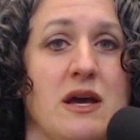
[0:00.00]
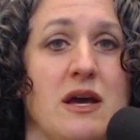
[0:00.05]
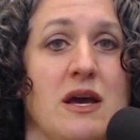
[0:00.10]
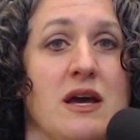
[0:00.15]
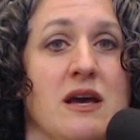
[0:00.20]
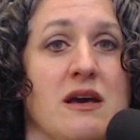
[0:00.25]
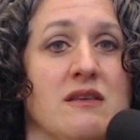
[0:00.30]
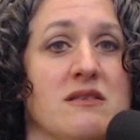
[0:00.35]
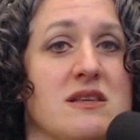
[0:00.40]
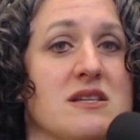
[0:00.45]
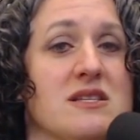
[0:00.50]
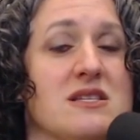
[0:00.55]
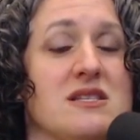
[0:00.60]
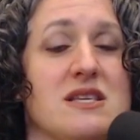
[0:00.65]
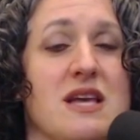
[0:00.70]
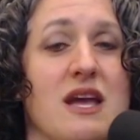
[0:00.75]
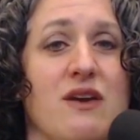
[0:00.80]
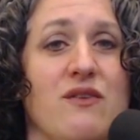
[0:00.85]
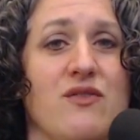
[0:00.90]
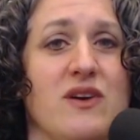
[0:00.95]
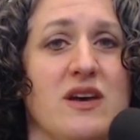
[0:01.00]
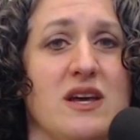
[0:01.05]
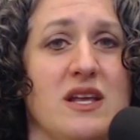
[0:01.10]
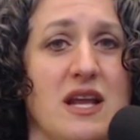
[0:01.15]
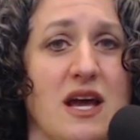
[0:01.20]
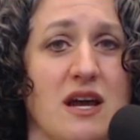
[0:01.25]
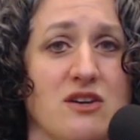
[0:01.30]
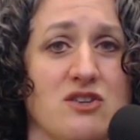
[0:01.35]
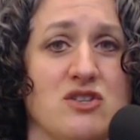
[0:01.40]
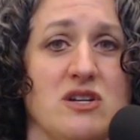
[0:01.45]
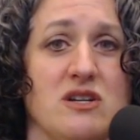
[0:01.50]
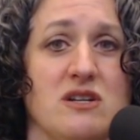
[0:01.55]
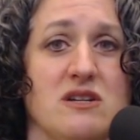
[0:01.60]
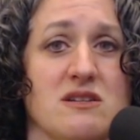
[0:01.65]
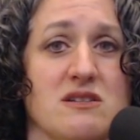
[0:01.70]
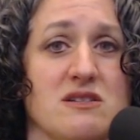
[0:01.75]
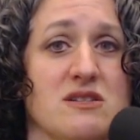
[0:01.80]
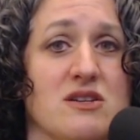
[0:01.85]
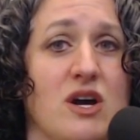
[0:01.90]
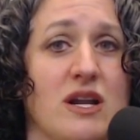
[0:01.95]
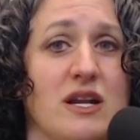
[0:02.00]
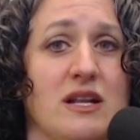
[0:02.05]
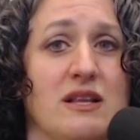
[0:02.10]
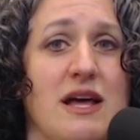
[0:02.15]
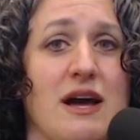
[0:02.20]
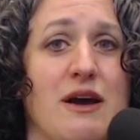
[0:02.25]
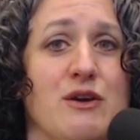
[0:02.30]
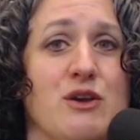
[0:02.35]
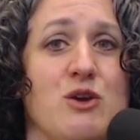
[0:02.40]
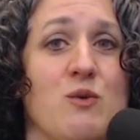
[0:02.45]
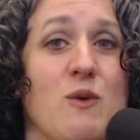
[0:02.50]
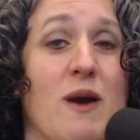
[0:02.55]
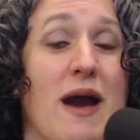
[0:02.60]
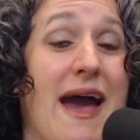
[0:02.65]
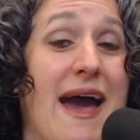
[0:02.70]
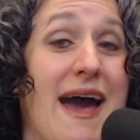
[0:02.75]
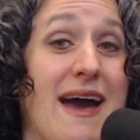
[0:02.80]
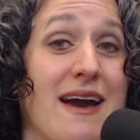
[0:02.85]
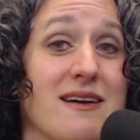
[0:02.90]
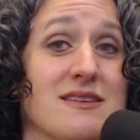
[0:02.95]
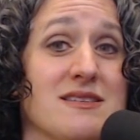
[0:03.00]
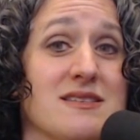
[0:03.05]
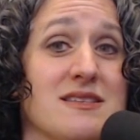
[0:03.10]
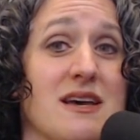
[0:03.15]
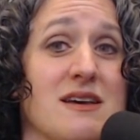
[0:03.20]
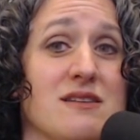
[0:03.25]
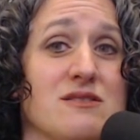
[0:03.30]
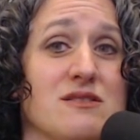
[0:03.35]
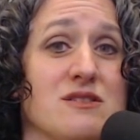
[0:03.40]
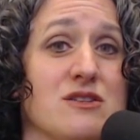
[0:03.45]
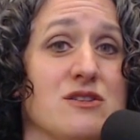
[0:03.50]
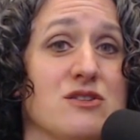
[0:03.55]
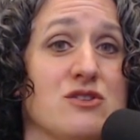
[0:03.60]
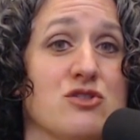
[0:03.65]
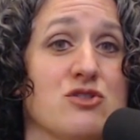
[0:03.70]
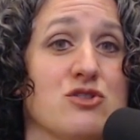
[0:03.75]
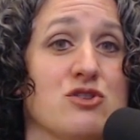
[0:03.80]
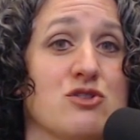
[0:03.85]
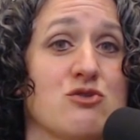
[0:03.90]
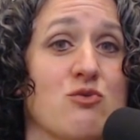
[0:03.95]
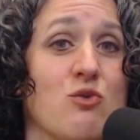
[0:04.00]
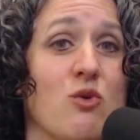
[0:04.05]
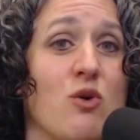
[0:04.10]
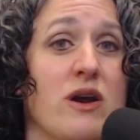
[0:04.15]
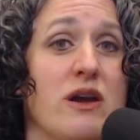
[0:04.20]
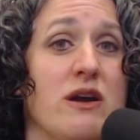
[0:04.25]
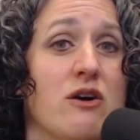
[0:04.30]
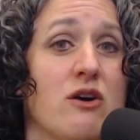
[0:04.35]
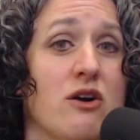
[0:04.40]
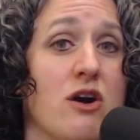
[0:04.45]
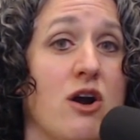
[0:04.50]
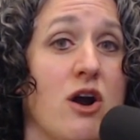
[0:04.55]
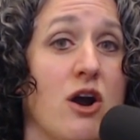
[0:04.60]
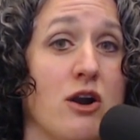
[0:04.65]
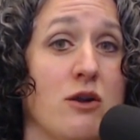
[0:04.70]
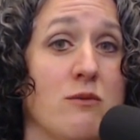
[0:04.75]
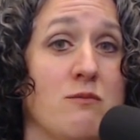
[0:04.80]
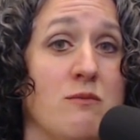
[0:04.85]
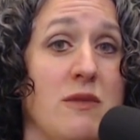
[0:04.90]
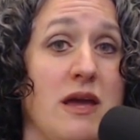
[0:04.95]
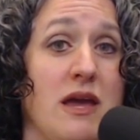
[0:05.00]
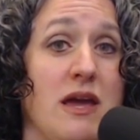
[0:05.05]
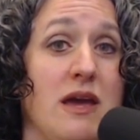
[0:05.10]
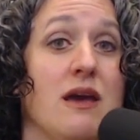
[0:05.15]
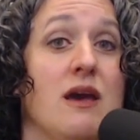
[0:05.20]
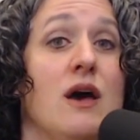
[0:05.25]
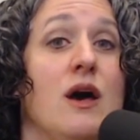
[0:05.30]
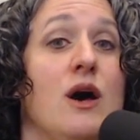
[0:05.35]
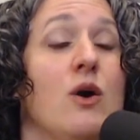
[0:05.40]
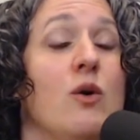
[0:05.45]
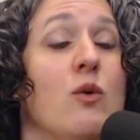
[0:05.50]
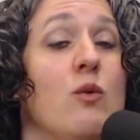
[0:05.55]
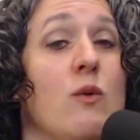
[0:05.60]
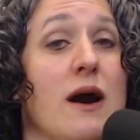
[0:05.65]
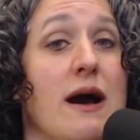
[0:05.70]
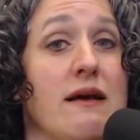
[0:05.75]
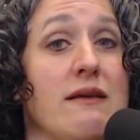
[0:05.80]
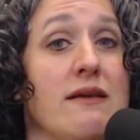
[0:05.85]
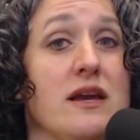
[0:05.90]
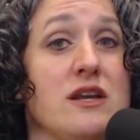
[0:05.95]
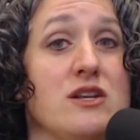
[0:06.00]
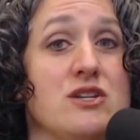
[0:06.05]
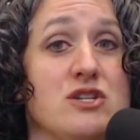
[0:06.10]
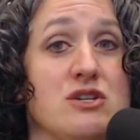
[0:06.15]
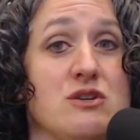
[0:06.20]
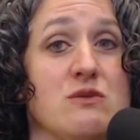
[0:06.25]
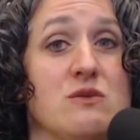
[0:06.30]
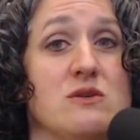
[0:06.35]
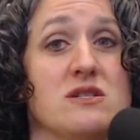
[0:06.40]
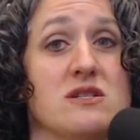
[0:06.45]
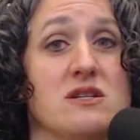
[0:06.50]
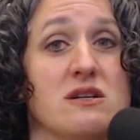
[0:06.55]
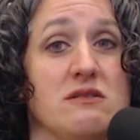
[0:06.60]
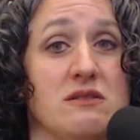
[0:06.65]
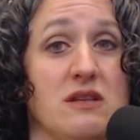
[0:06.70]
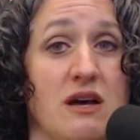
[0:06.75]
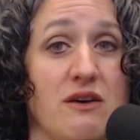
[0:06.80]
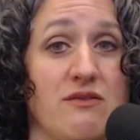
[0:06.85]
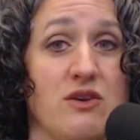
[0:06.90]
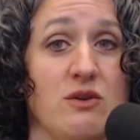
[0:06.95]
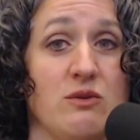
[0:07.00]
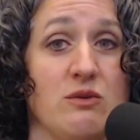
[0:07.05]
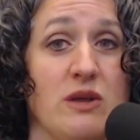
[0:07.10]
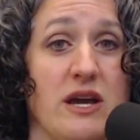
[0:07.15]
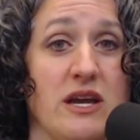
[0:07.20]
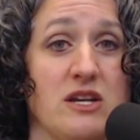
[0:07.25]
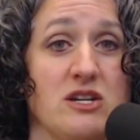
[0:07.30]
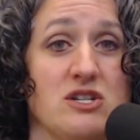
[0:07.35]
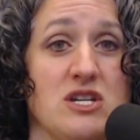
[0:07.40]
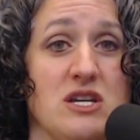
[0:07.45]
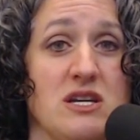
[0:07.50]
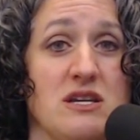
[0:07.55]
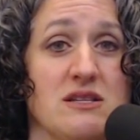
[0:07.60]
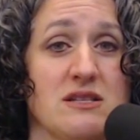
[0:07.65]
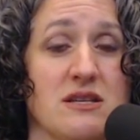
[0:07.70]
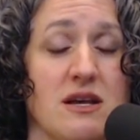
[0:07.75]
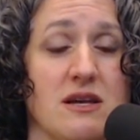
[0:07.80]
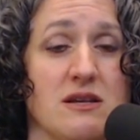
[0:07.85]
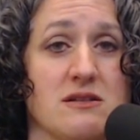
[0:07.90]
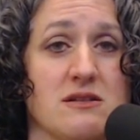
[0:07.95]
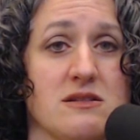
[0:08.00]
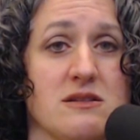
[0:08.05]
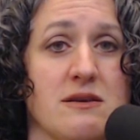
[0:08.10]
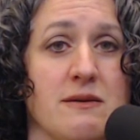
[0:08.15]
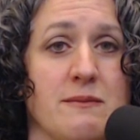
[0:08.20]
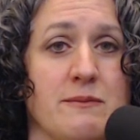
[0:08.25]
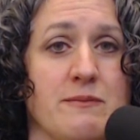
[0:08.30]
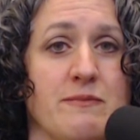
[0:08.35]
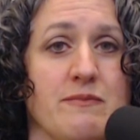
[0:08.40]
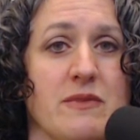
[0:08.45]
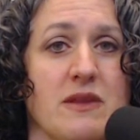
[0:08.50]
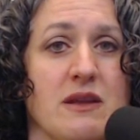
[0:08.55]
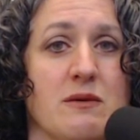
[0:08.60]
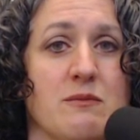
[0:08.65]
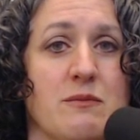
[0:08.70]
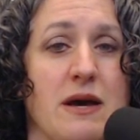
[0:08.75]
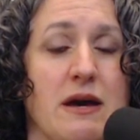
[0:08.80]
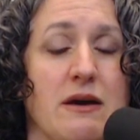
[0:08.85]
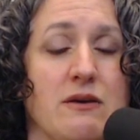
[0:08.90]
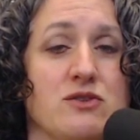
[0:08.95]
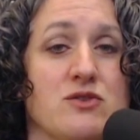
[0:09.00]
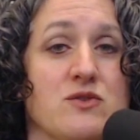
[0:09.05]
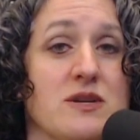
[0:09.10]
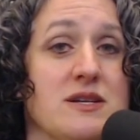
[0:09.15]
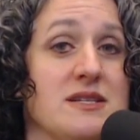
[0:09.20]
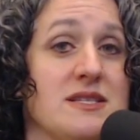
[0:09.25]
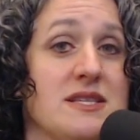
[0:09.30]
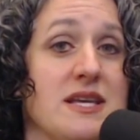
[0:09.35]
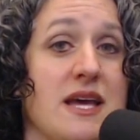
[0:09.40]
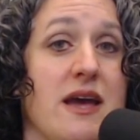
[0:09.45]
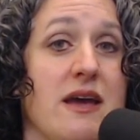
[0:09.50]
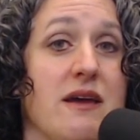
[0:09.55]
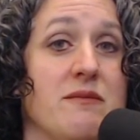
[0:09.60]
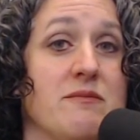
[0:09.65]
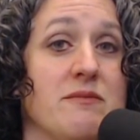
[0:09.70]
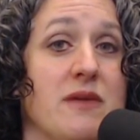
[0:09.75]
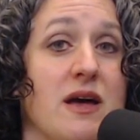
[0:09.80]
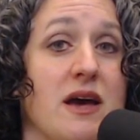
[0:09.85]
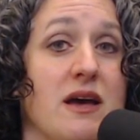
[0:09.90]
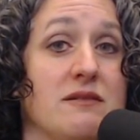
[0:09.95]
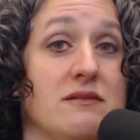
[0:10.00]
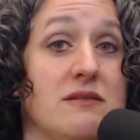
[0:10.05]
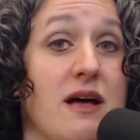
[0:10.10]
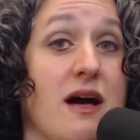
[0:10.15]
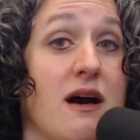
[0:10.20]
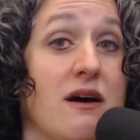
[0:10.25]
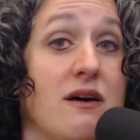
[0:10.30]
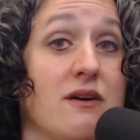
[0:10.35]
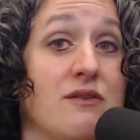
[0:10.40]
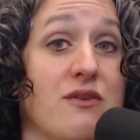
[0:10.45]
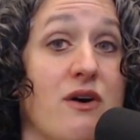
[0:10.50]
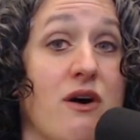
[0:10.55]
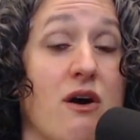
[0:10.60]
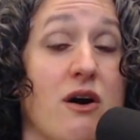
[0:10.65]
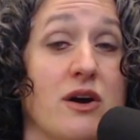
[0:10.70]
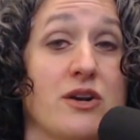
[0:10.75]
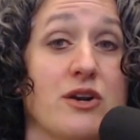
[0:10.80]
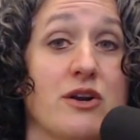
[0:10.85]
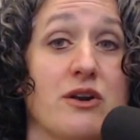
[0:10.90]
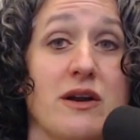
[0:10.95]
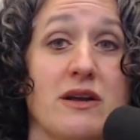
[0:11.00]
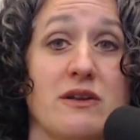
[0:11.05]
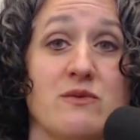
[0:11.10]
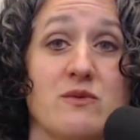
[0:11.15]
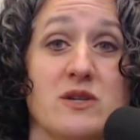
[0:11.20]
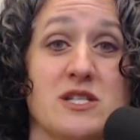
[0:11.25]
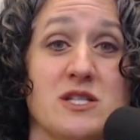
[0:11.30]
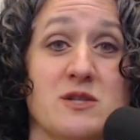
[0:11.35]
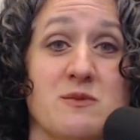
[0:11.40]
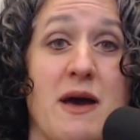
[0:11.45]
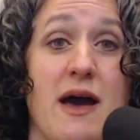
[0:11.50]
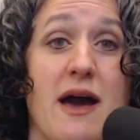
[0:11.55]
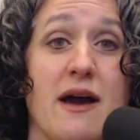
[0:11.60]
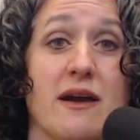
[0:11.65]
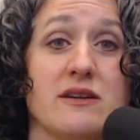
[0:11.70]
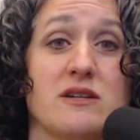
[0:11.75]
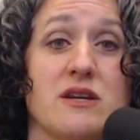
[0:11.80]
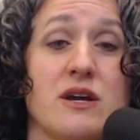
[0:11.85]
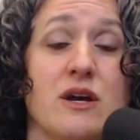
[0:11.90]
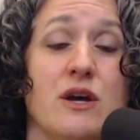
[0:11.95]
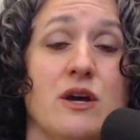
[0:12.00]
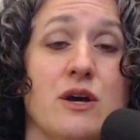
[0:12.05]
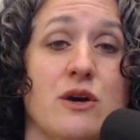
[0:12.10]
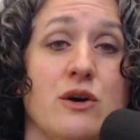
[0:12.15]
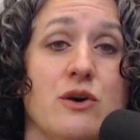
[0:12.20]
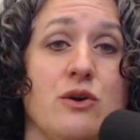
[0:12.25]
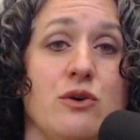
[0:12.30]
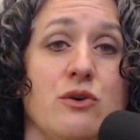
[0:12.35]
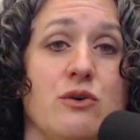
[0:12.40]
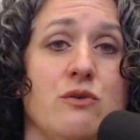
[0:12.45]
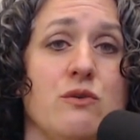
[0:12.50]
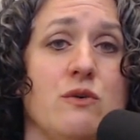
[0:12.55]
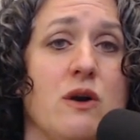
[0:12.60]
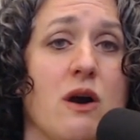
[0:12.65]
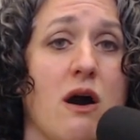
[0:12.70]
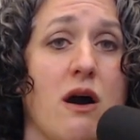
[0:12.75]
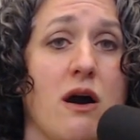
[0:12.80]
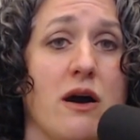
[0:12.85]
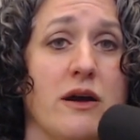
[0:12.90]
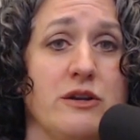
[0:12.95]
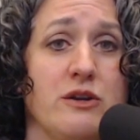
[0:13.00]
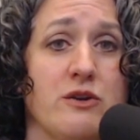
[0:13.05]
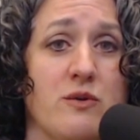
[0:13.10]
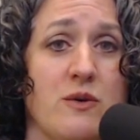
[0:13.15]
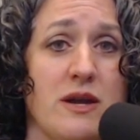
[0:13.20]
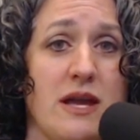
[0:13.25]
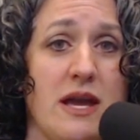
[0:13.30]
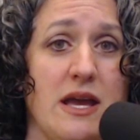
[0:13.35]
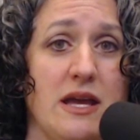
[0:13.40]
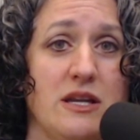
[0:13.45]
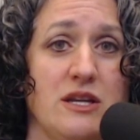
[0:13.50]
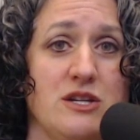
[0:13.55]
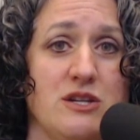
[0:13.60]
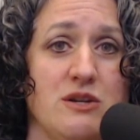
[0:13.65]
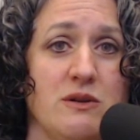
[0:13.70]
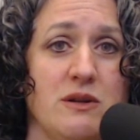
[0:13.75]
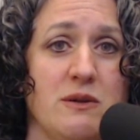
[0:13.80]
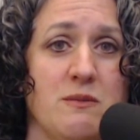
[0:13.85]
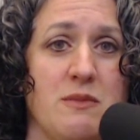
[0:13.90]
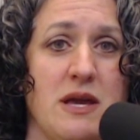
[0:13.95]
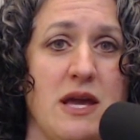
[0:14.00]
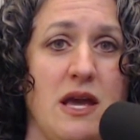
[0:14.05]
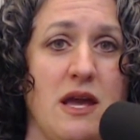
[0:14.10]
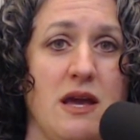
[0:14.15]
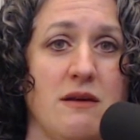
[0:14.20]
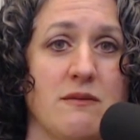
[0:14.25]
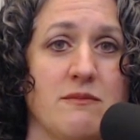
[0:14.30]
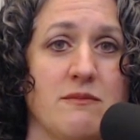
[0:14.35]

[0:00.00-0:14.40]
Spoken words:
This safe connection does not allow you access to destroy or harm me while I choose to love you like Jesus. Boundaries say, "I love, honor, and respect who God created you to be."